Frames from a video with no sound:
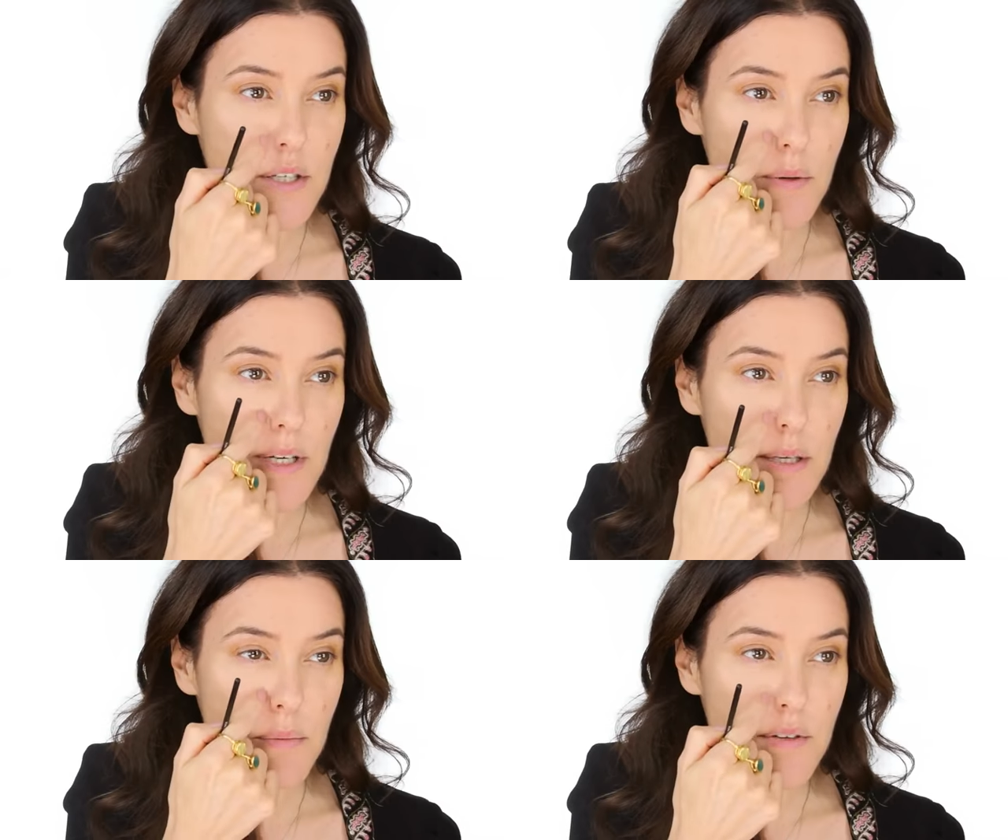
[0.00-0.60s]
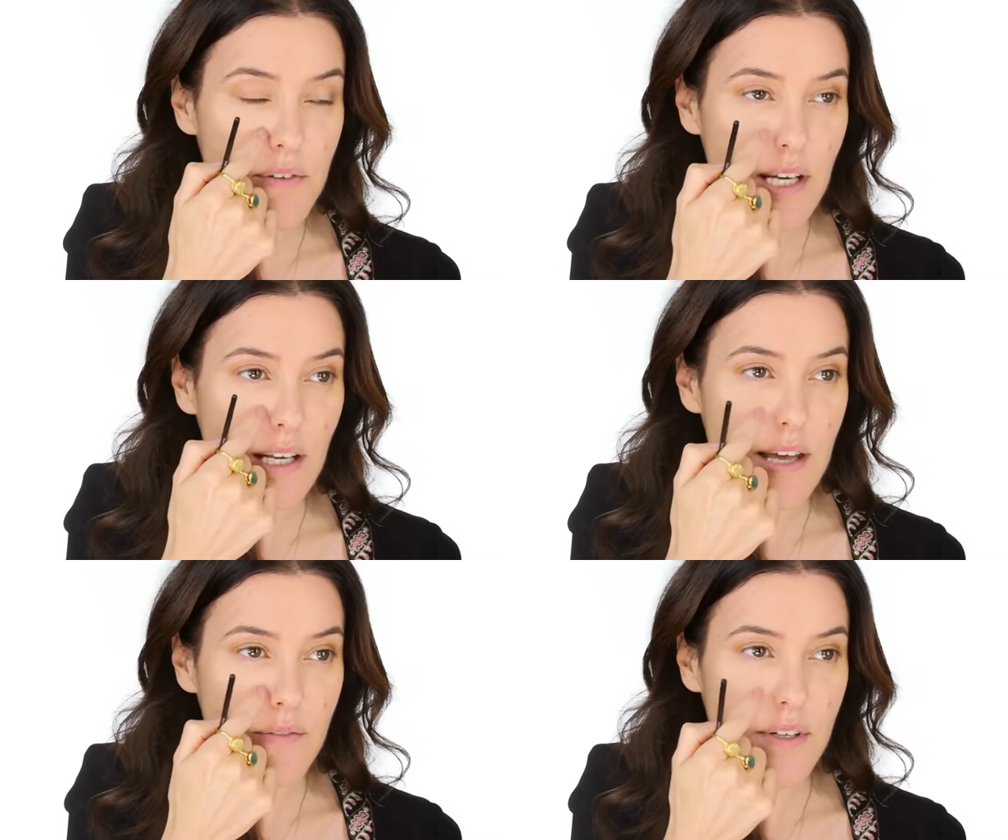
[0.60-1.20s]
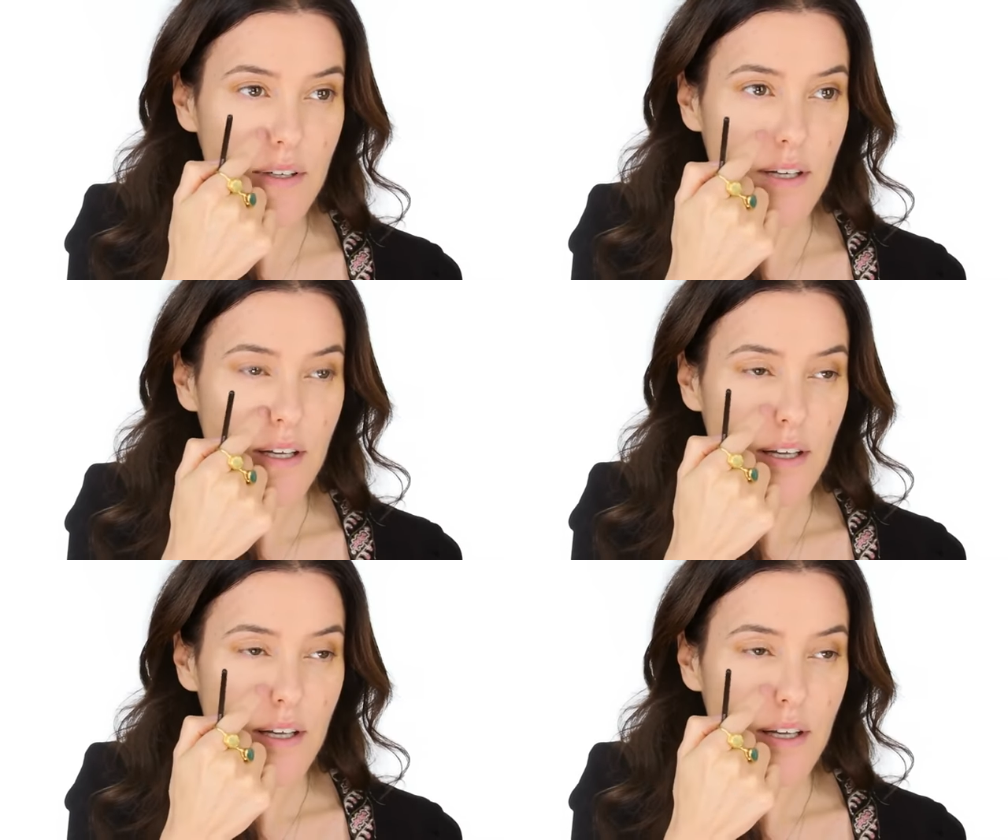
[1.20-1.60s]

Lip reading: and do a little bit of clever